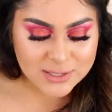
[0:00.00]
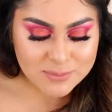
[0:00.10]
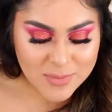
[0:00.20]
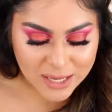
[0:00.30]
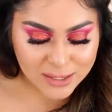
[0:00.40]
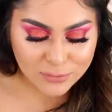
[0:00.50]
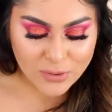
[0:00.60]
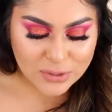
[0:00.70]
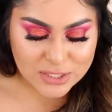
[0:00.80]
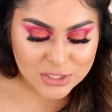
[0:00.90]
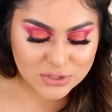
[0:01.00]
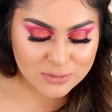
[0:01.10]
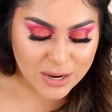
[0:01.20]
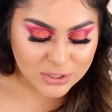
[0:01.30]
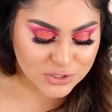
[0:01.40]
to make the
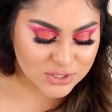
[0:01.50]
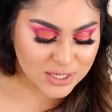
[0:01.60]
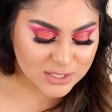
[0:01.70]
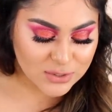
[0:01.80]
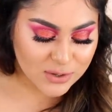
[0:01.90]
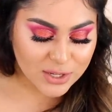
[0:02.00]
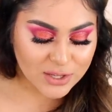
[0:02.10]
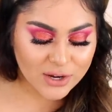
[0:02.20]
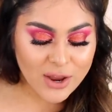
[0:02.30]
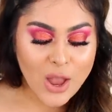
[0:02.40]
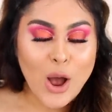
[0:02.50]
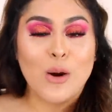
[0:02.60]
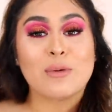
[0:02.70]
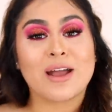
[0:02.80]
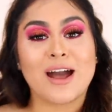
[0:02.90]
foundation match your skin tone color.
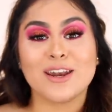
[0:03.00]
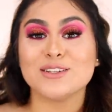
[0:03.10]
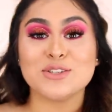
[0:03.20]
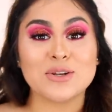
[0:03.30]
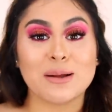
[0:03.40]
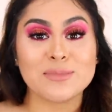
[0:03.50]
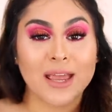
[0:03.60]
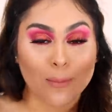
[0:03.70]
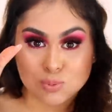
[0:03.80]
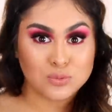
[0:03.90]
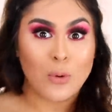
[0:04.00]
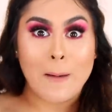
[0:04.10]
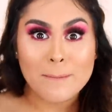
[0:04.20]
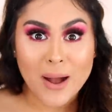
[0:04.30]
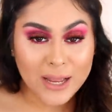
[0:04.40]
Oh my God, dude, I'm like
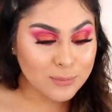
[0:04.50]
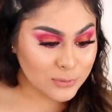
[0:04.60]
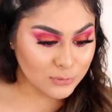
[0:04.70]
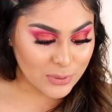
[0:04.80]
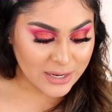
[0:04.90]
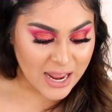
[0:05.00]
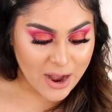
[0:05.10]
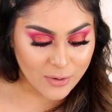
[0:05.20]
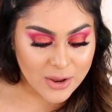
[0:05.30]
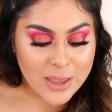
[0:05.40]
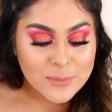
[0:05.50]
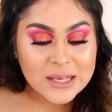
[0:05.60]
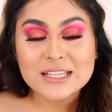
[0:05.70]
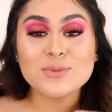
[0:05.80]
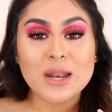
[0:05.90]
mind blown right now.
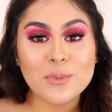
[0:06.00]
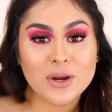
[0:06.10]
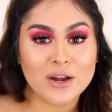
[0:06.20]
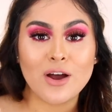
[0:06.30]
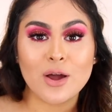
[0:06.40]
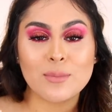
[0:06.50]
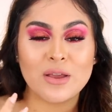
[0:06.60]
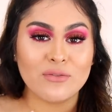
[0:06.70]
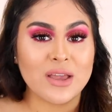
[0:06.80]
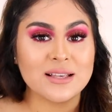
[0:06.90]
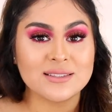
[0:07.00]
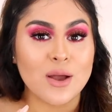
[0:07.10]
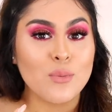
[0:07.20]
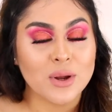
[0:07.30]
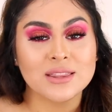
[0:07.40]
Because when I put it on my face
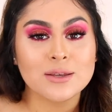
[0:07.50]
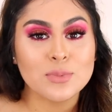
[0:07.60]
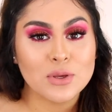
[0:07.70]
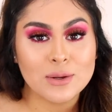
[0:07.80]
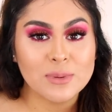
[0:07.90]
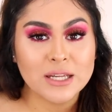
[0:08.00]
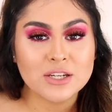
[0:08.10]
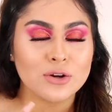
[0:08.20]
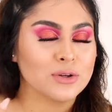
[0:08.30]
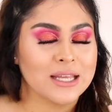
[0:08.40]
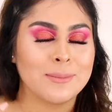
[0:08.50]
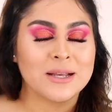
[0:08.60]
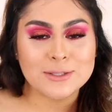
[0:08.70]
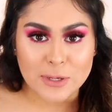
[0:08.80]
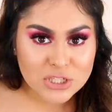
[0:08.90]
with the beauty blender or like
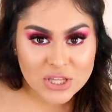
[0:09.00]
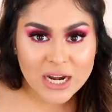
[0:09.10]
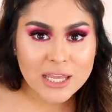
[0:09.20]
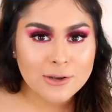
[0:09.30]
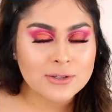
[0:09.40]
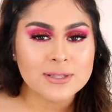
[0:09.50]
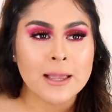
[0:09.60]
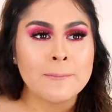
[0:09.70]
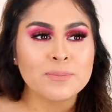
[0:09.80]
my sponge that I use,